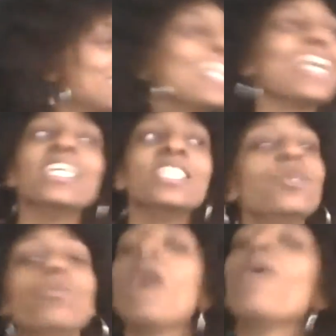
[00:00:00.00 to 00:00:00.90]
said,
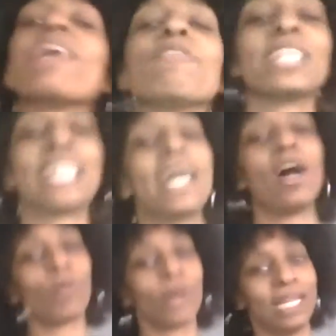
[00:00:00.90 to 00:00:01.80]
you know everything
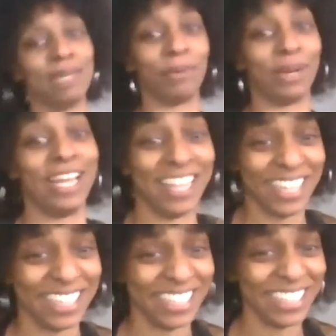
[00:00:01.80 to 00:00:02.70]
already, Bran.
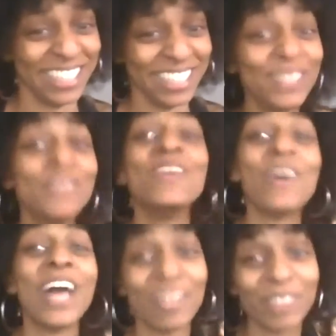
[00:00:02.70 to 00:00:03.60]
You
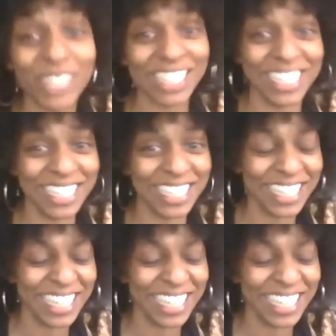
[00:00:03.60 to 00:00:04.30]
know everything.